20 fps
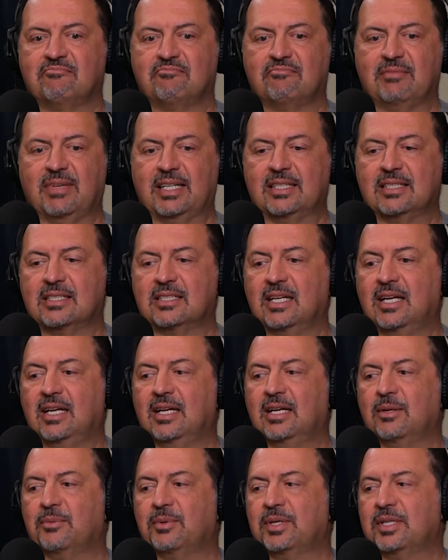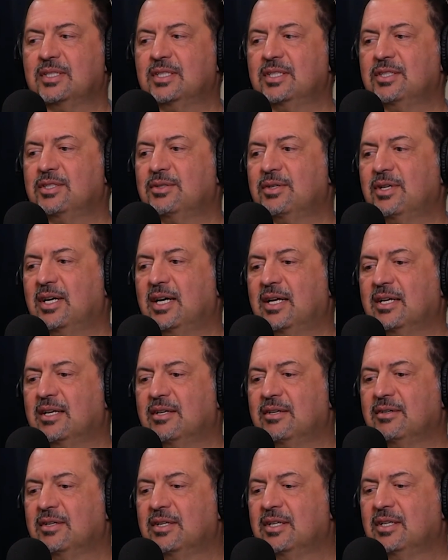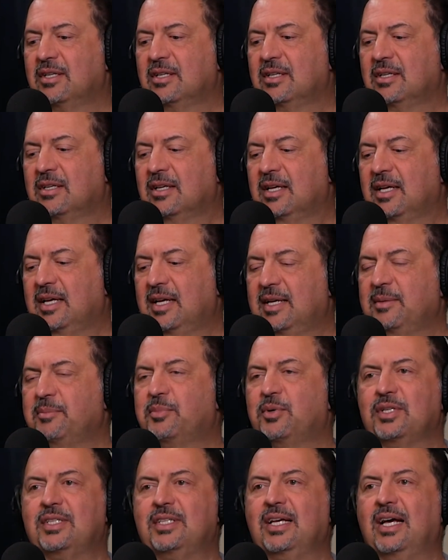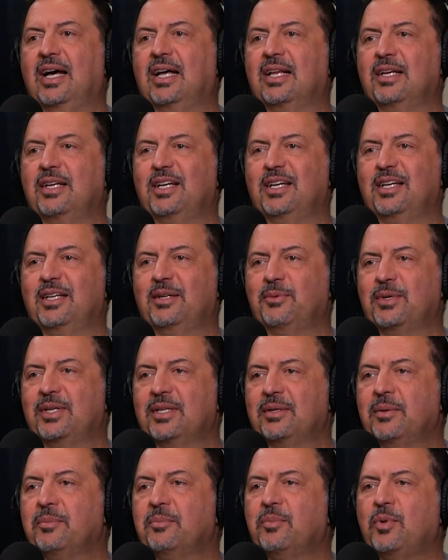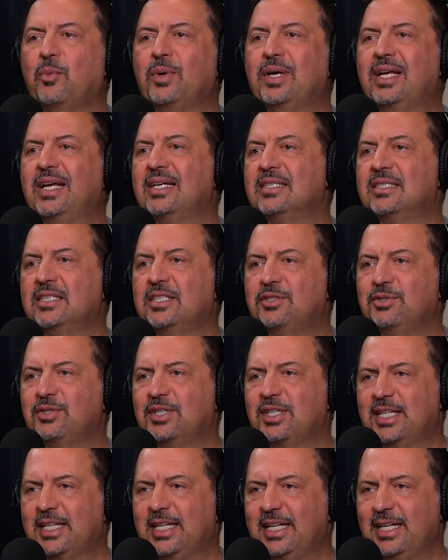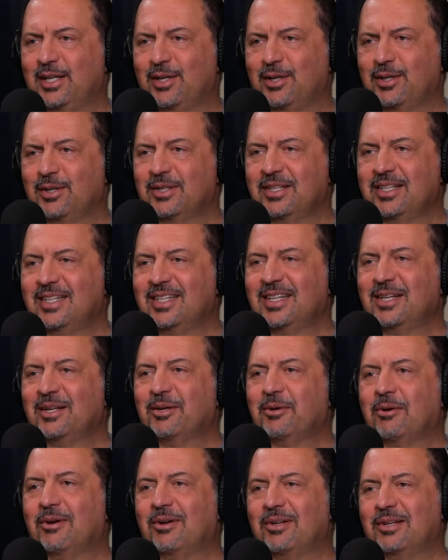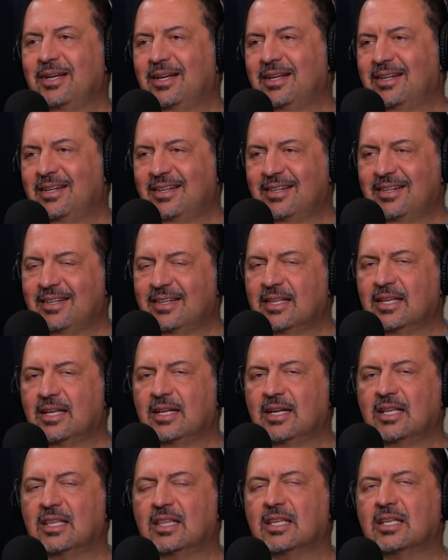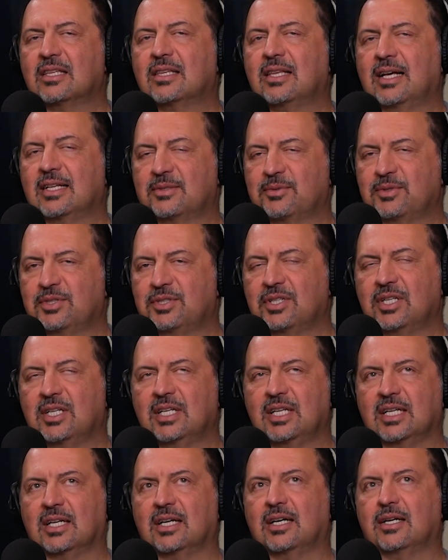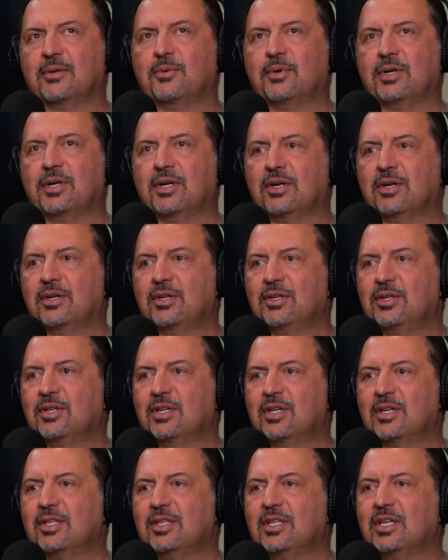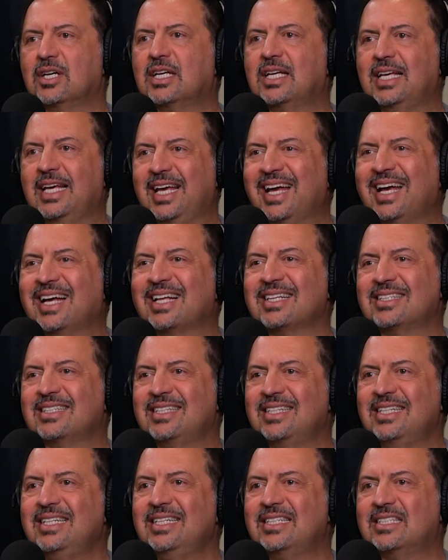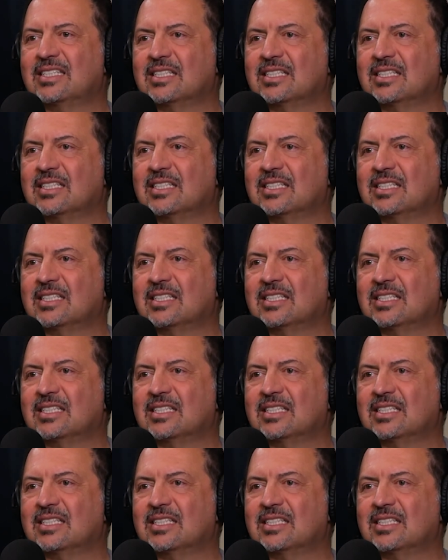make a sale. We can teach you how to input data in. But we can't teach you to care. Exactly. Yeah. And I think that's what you're hitting on, where you can't teach